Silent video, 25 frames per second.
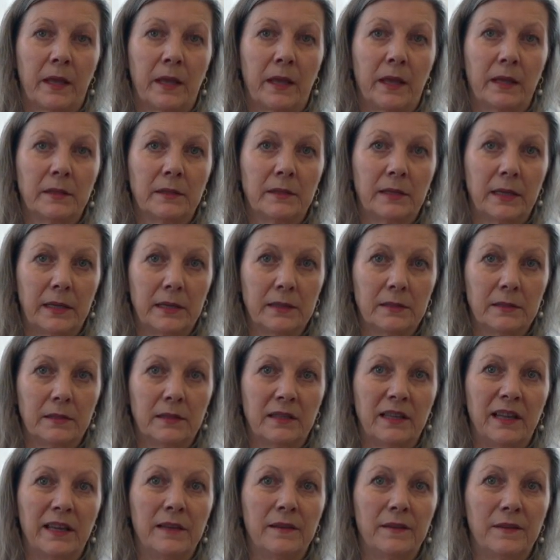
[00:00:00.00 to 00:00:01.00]
and
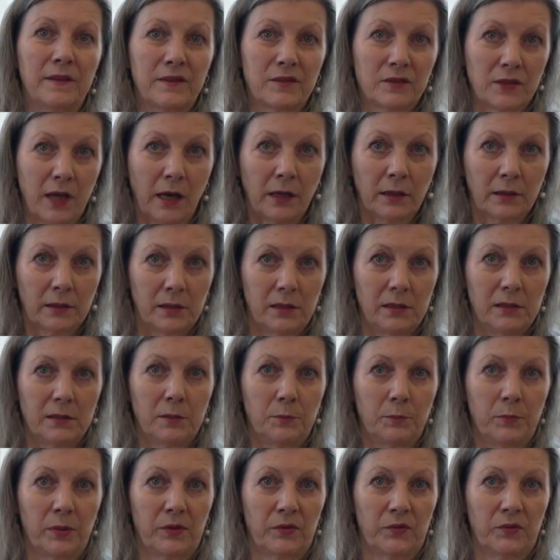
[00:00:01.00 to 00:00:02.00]
then they stuck in
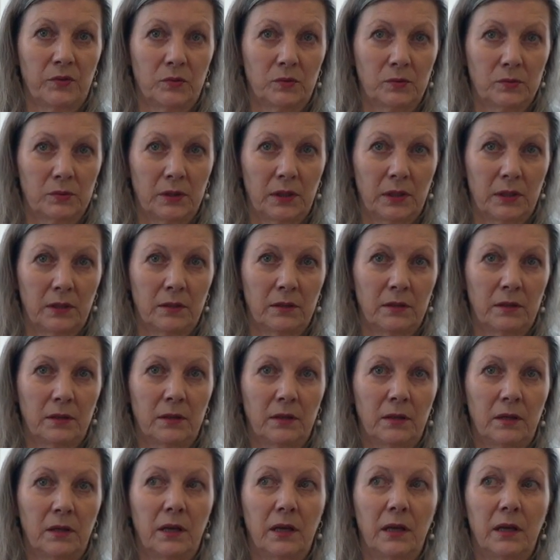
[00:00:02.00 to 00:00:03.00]
the persona
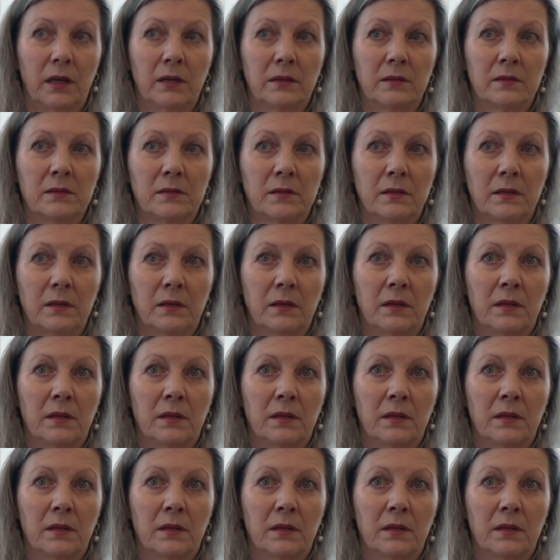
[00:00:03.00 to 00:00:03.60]
and